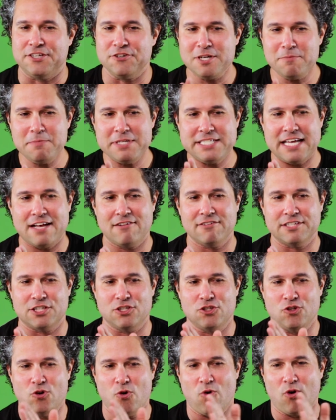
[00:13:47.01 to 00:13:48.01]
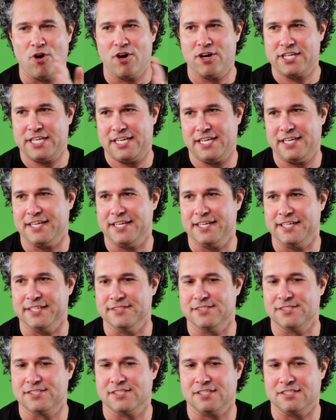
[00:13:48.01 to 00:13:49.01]
You're going to be telling your
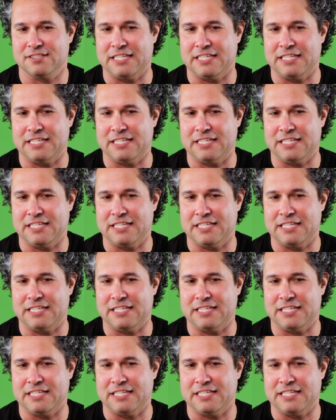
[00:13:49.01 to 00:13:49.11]
kids